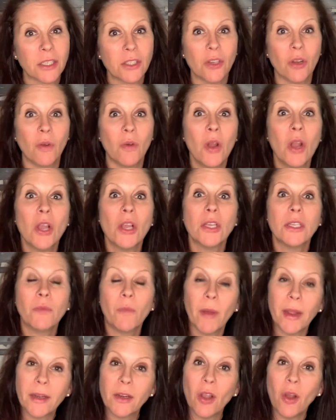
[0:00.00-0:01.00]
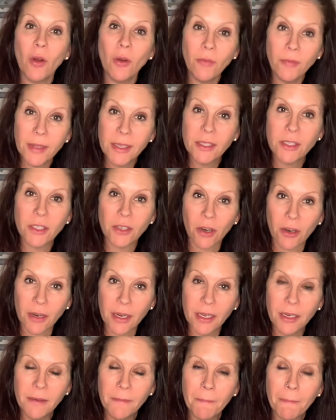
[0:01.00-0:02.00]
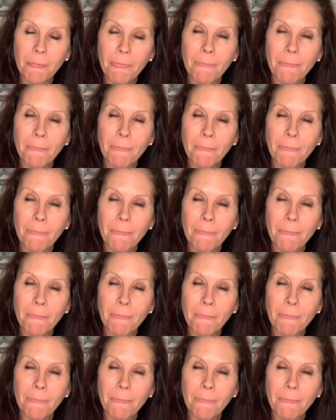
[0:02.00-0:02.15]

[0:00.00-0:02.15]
So when COVID started,